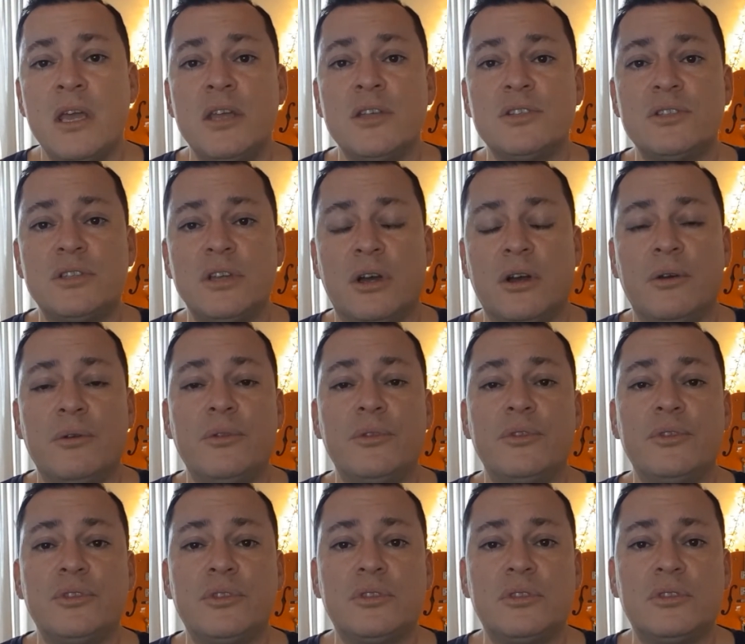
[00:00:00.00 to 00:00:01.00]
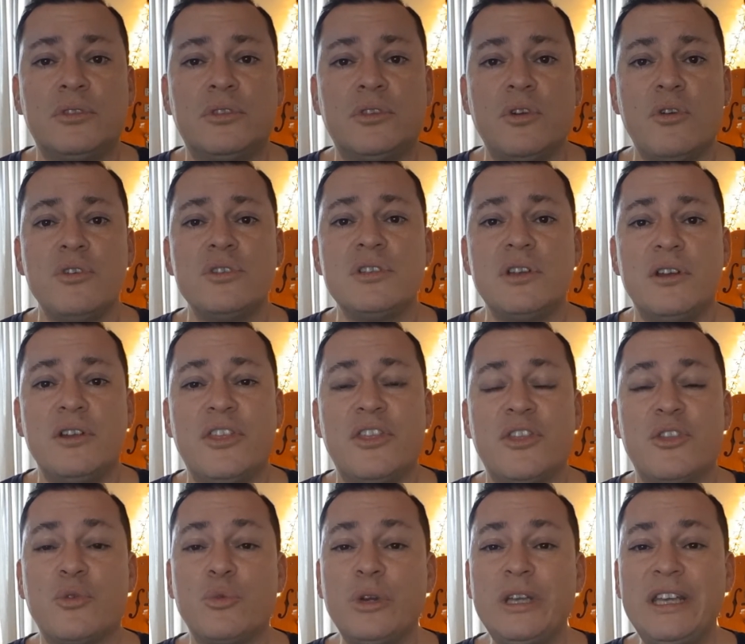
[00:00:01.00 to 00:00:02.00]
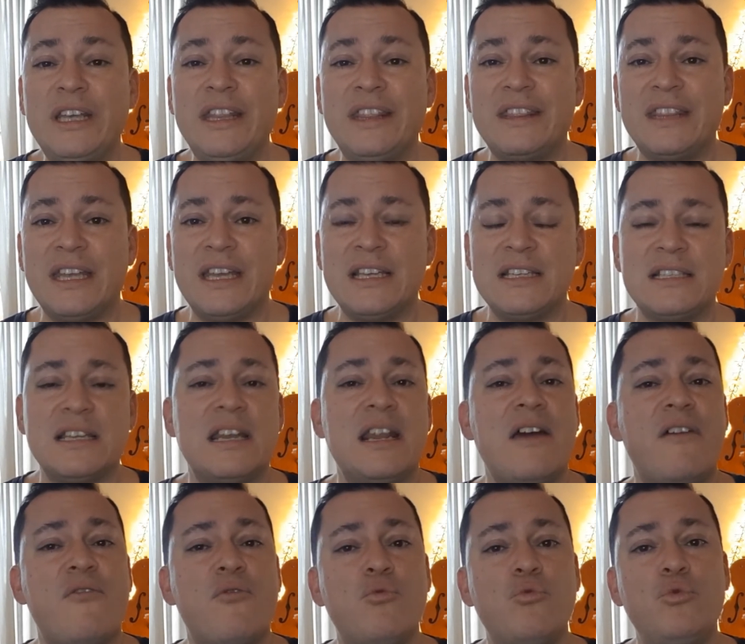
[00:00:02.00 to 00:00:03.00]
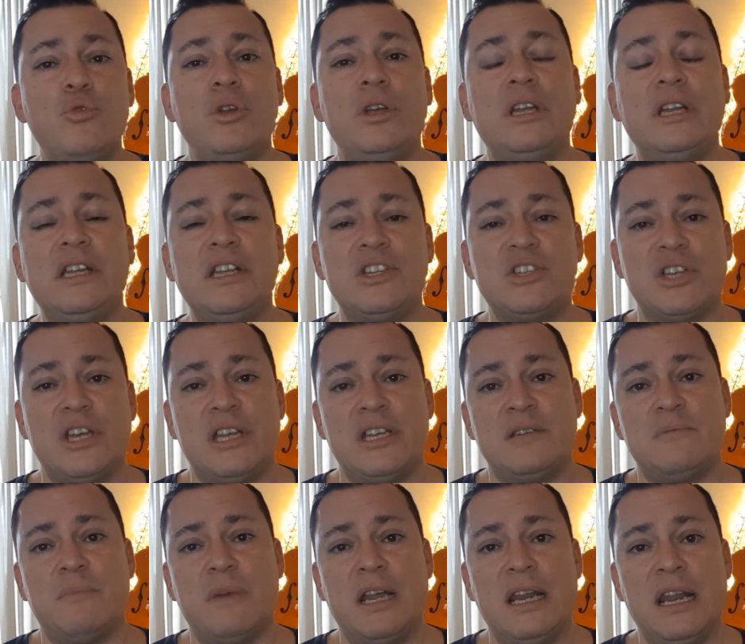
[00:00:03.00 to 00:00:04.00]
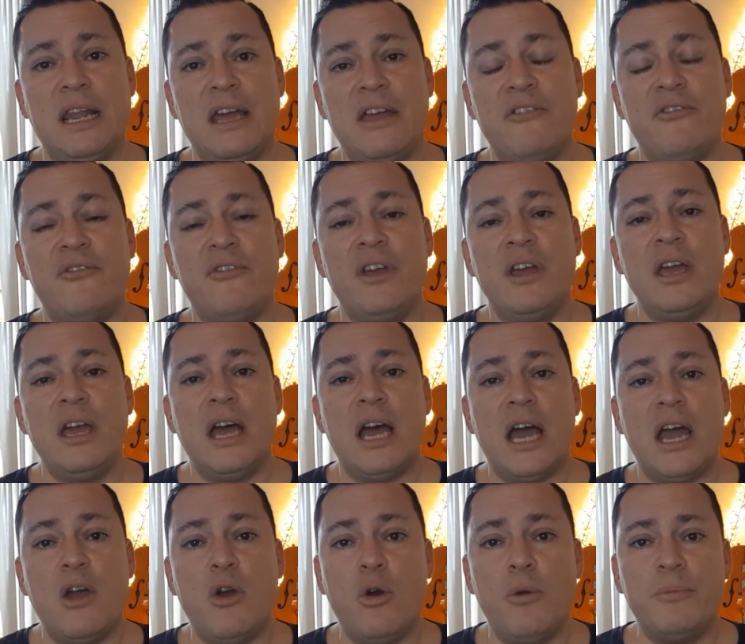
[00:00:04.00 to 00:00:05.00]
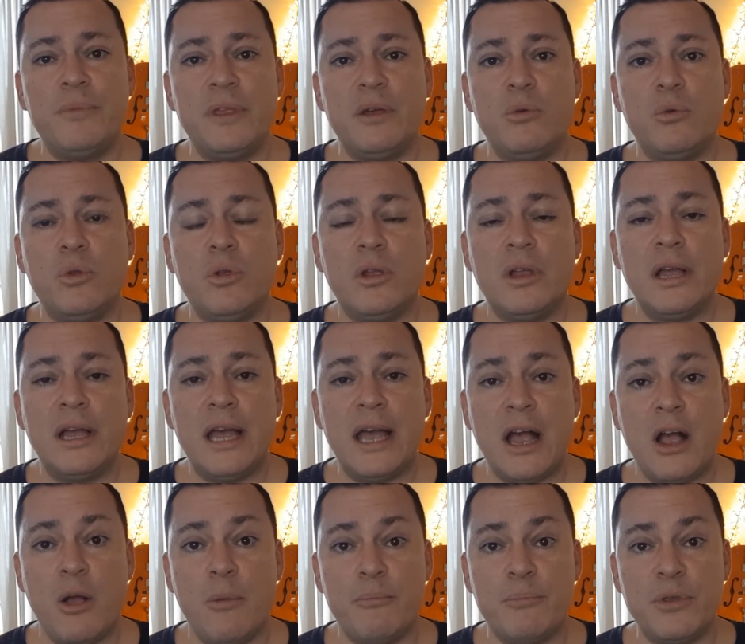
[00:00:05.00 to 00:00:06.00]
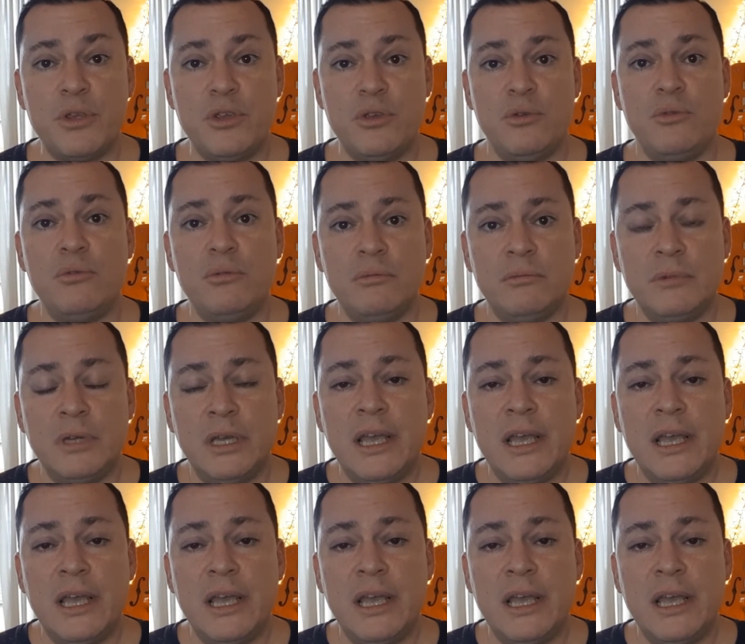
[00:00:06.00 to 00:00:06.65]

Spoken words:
So those are 3 things that have really changed my life. I hope they will help you.